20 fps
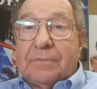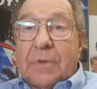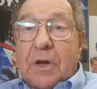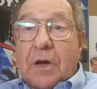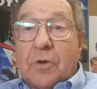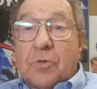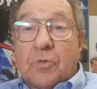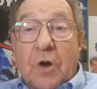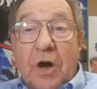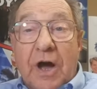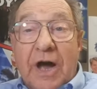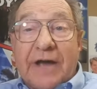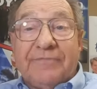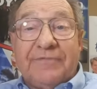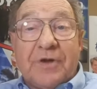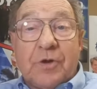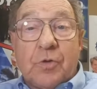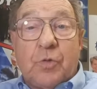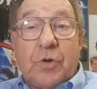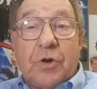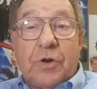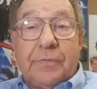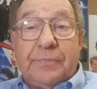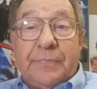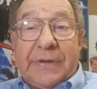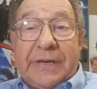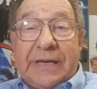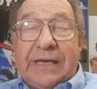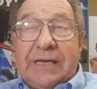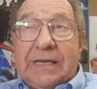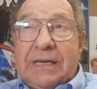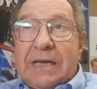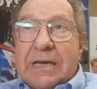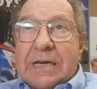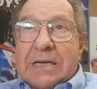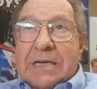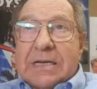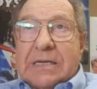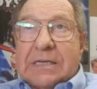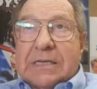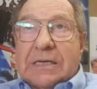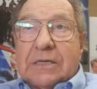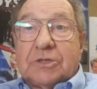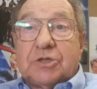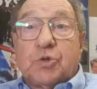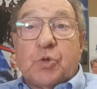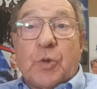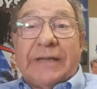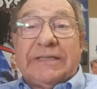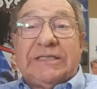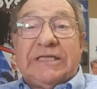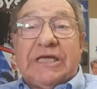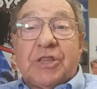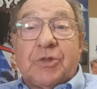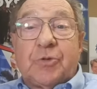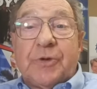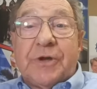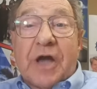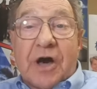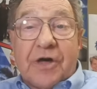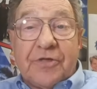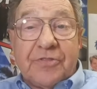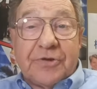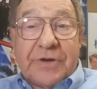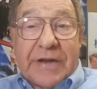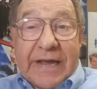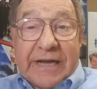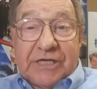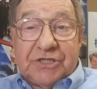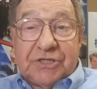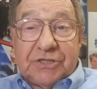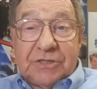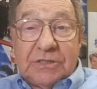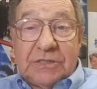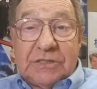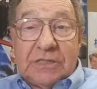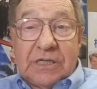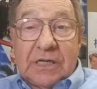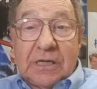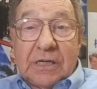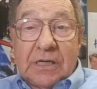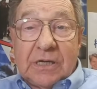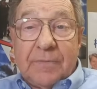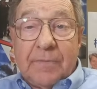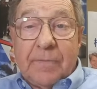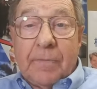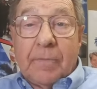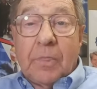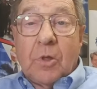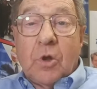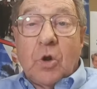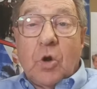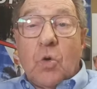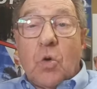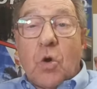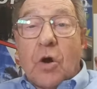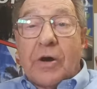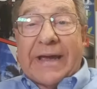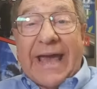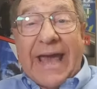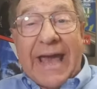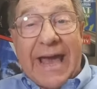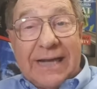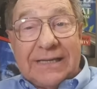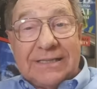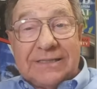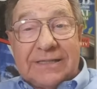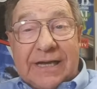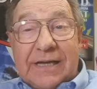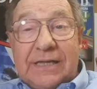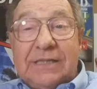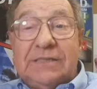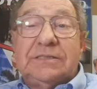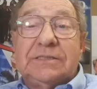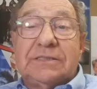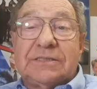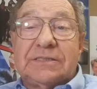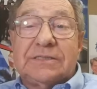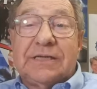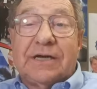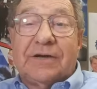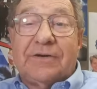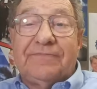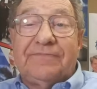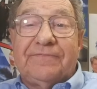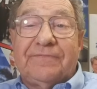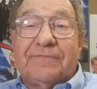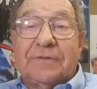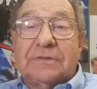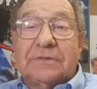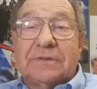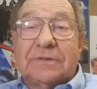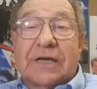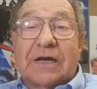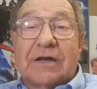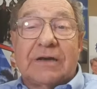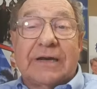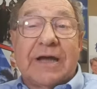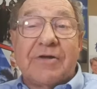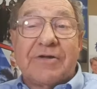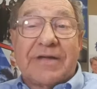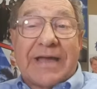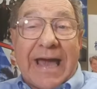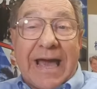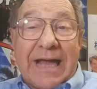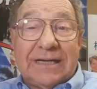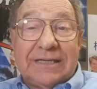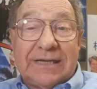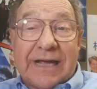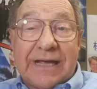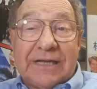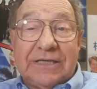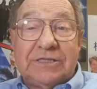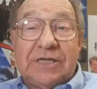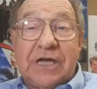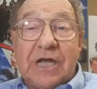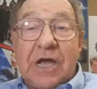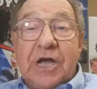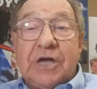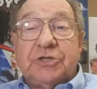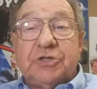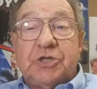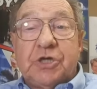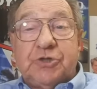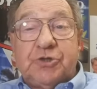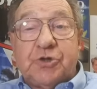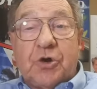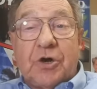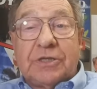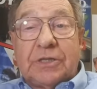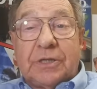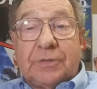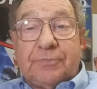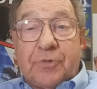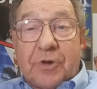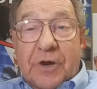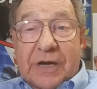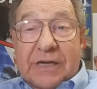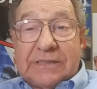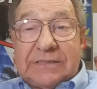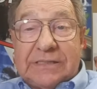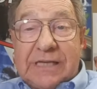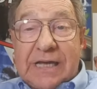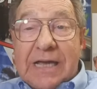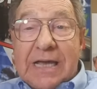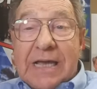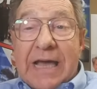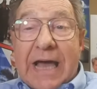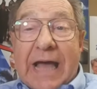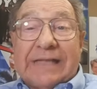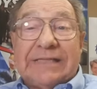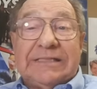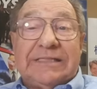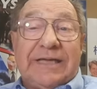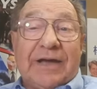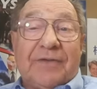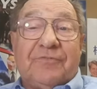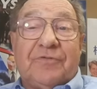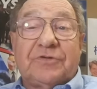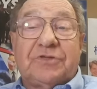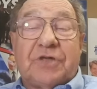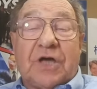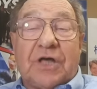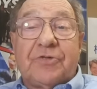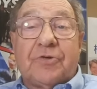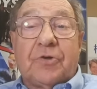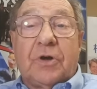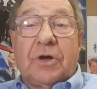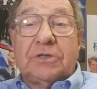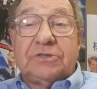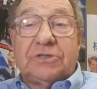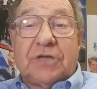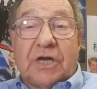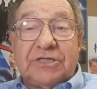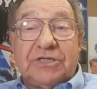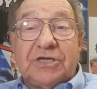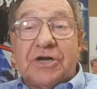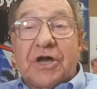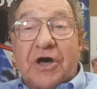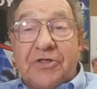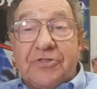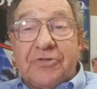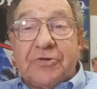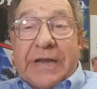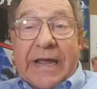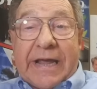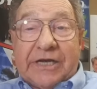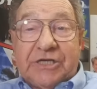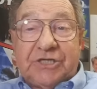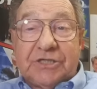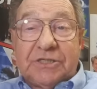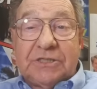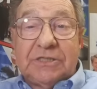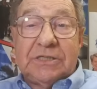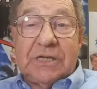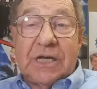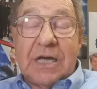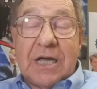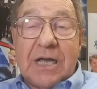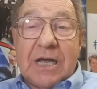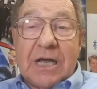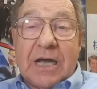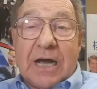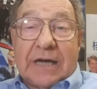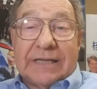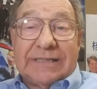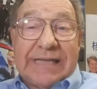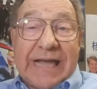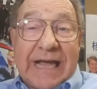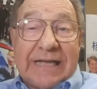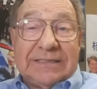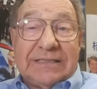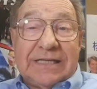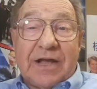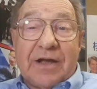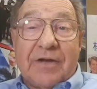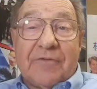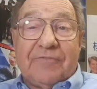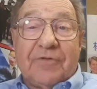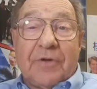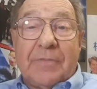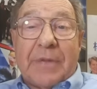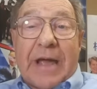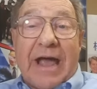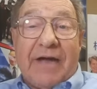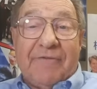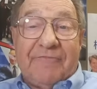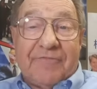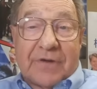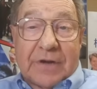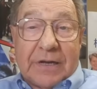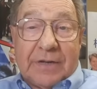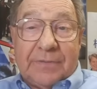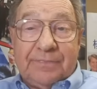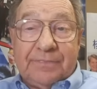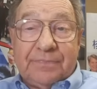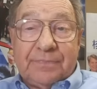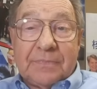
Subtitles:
Arriving will be 23 other nations who are candidates, self-declared candidates to join the BRICS, and several dozen other nations attending from Africa.